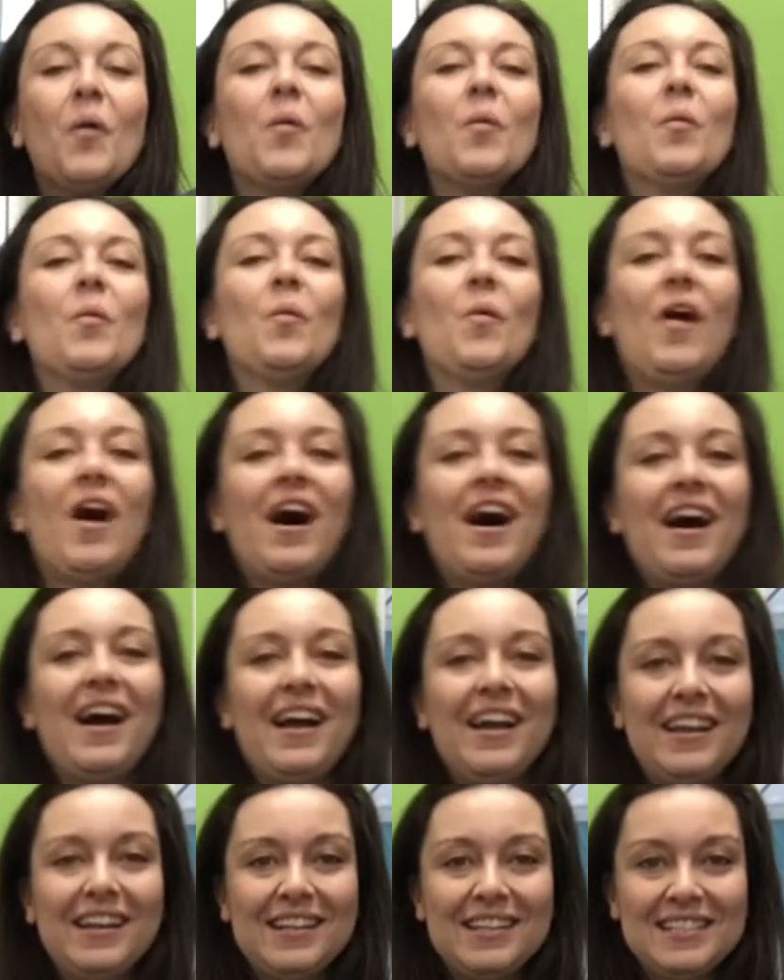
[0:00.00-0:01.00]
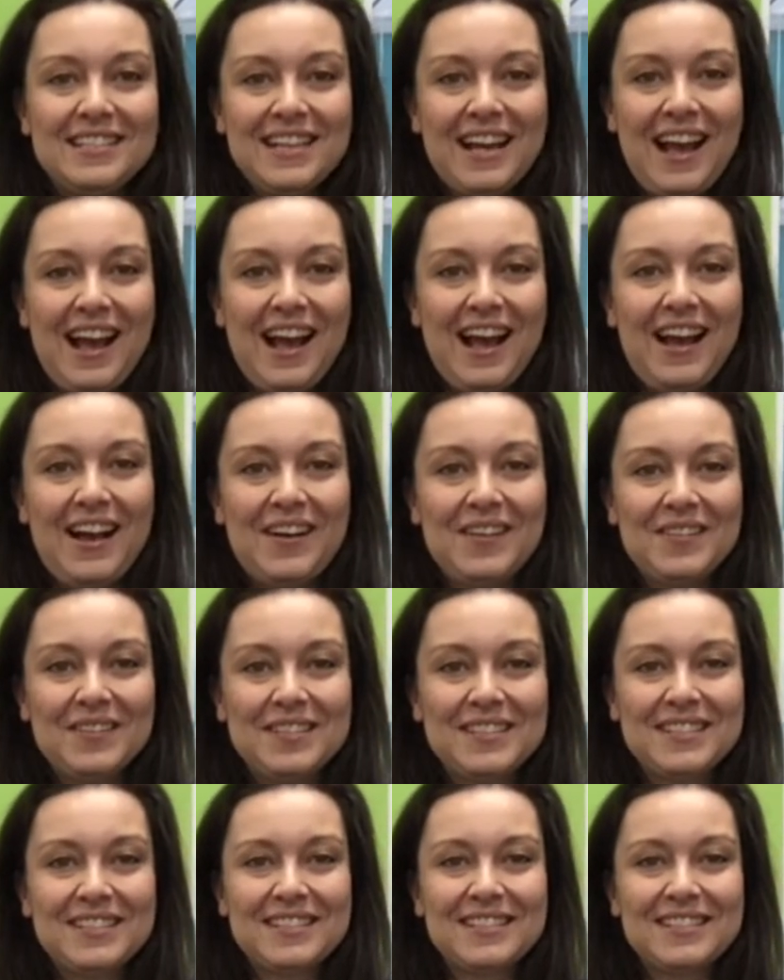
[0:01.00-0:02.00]
wide as a
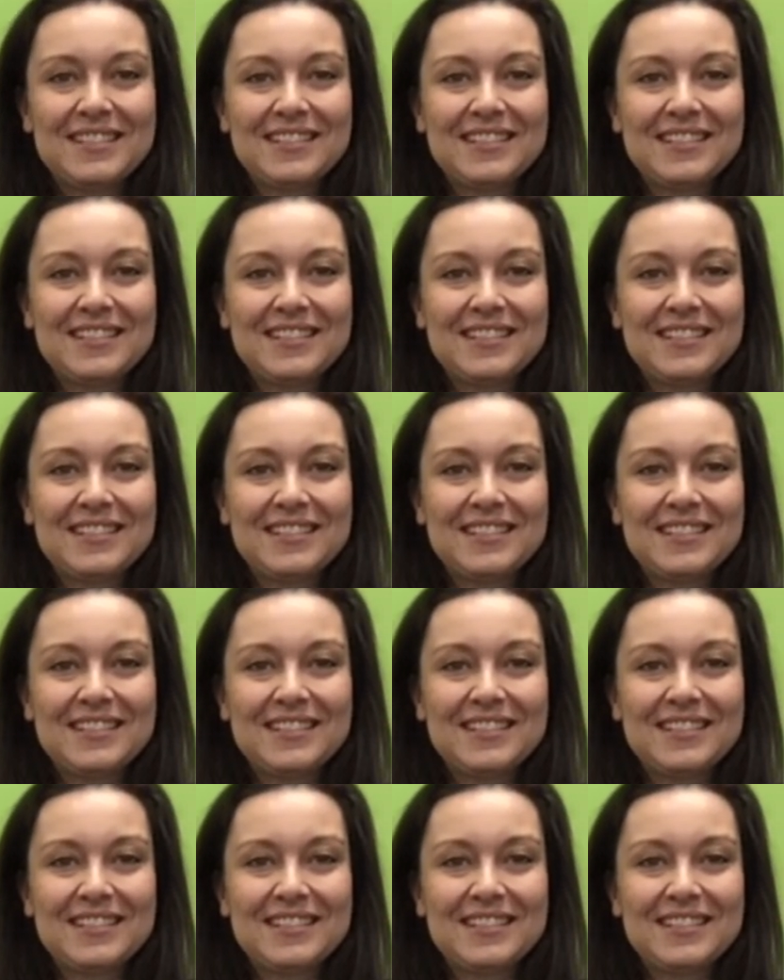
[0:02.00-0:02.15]
house,